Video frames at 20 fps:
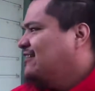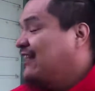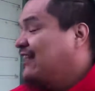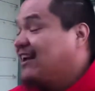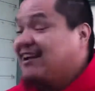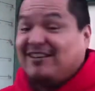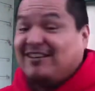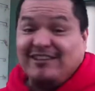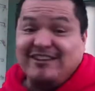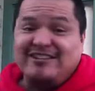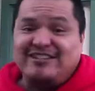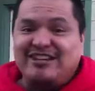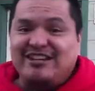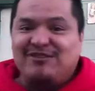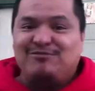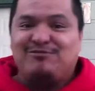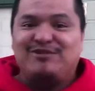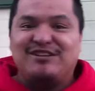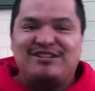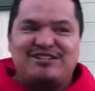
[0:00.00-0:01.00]
Like, a
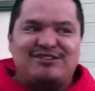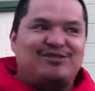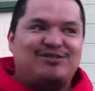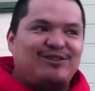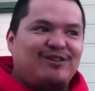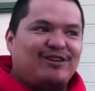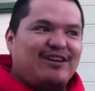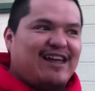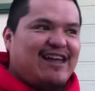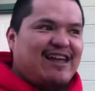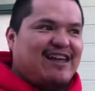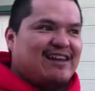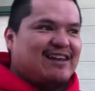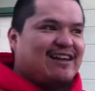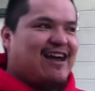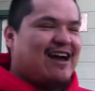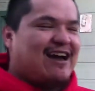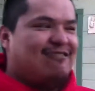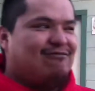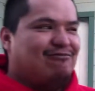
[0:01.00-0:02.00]
legit whistle,
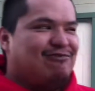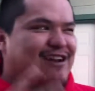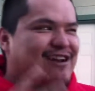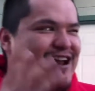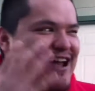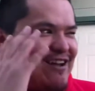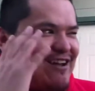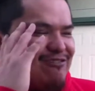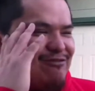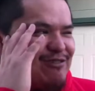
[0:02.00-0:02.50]
and when I,